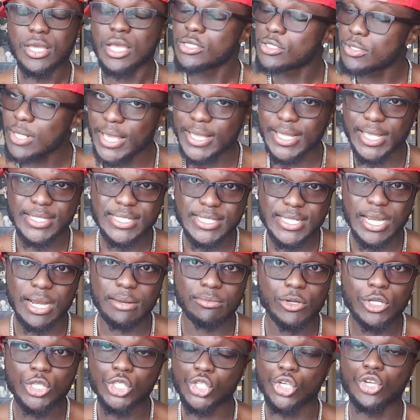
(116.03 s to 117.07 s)
So, like I said, I'm
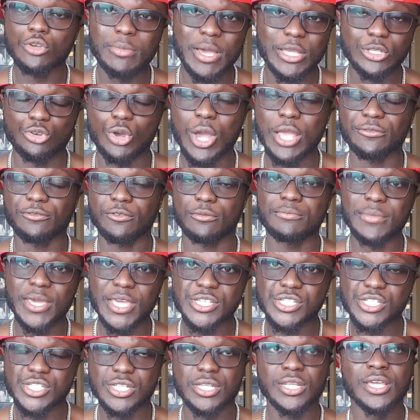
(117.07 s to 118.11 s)
going to show you my
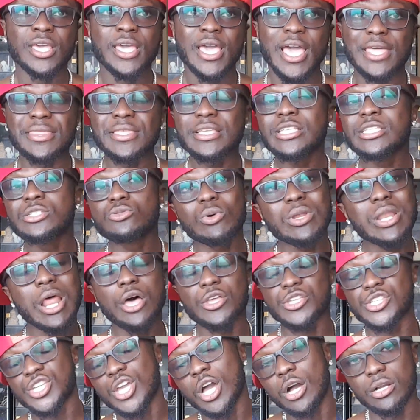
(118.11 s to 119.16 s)
transformation. And this is when I
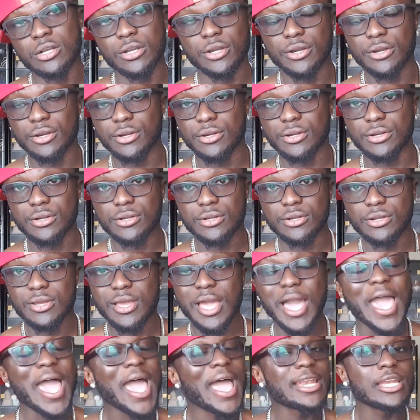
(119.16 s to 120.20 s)
was younger.
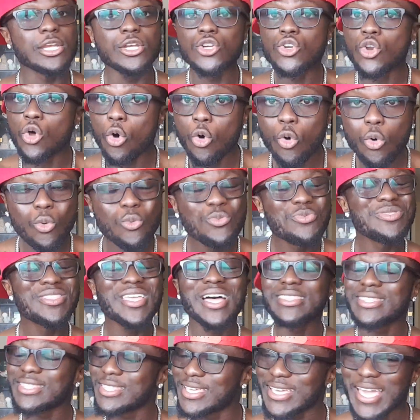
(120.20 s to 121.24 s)
I had no
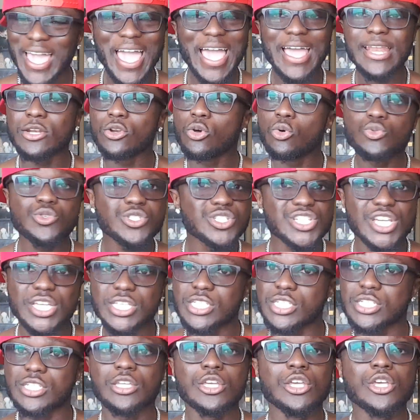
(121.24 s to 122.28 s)
nothing. I had no
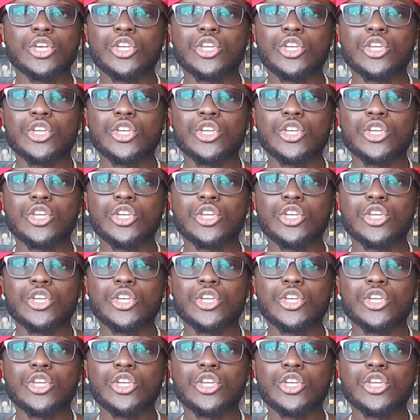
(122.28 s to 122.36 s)
chest,